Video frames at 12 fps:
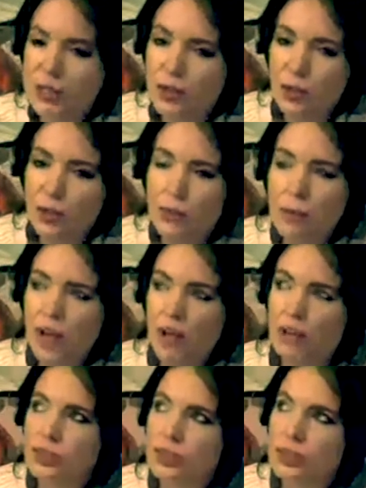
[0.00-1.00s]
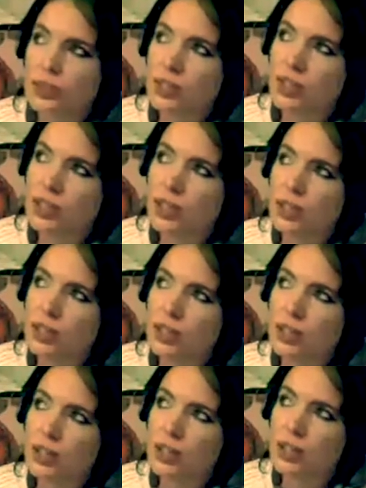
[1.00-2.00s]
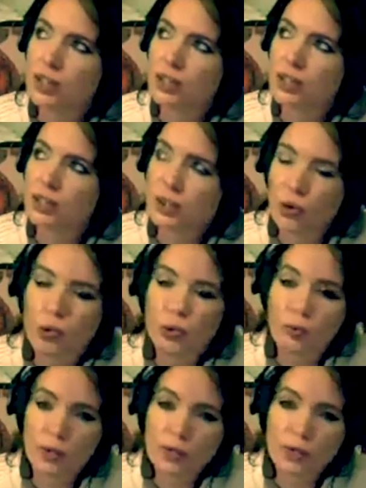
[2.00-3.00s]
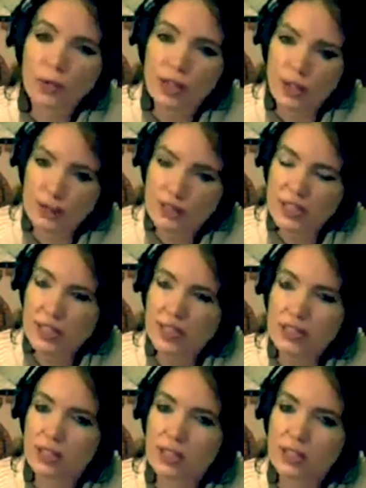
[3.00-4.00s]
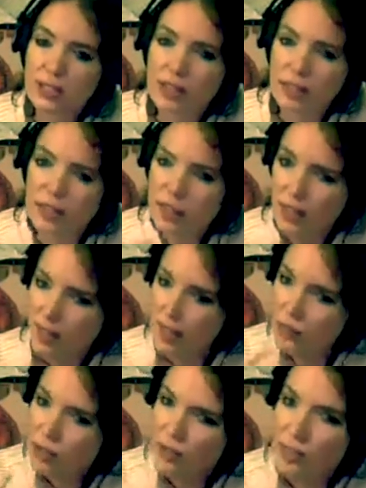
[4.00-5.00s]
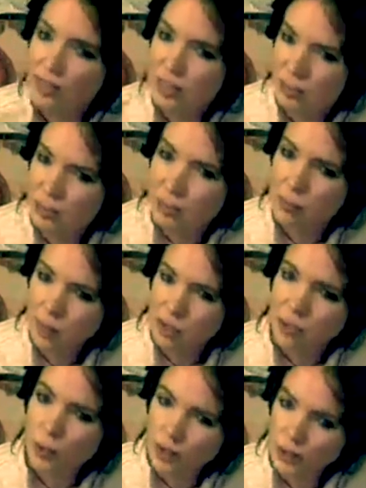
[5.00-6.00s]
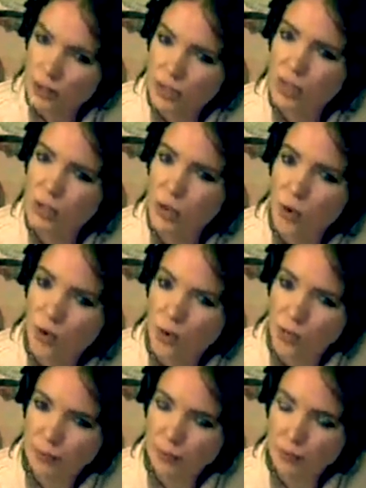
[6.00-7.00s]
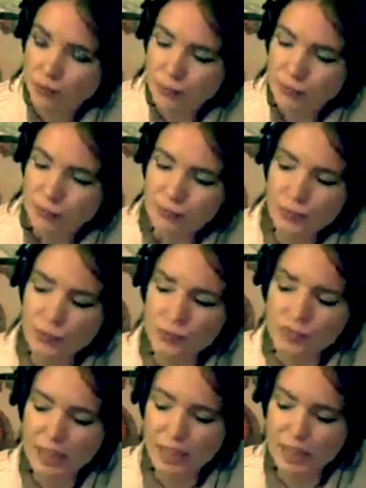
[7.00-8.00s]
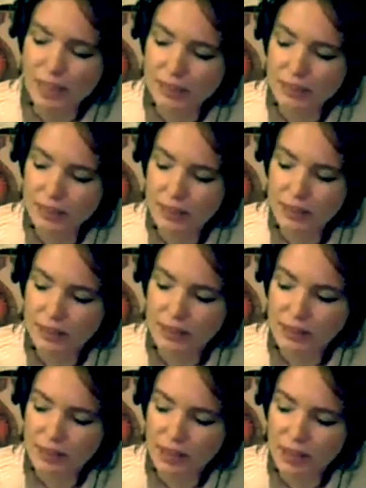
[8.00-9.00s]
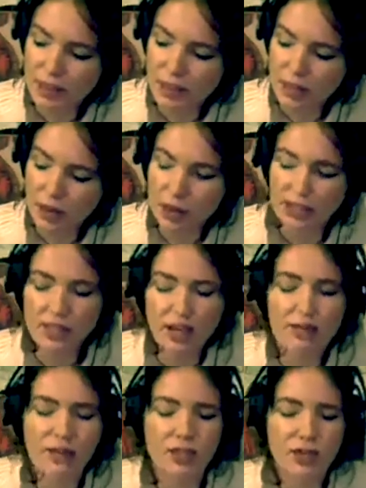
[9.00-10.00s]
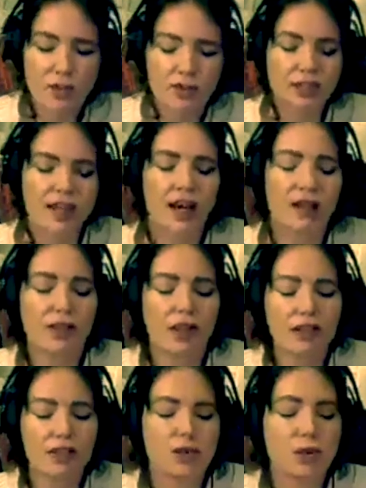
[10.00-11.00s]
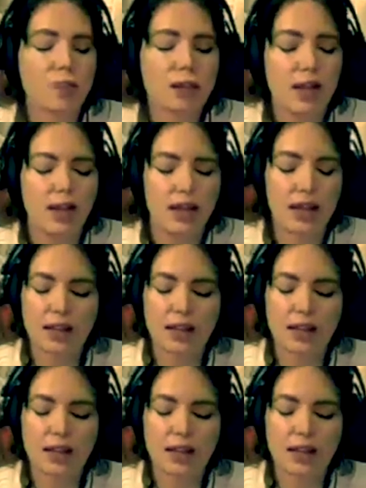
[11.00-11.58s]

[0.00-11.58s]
all about, you know, we have seen everything as a perpetuated story, and a lot of stuff has gone down that has not been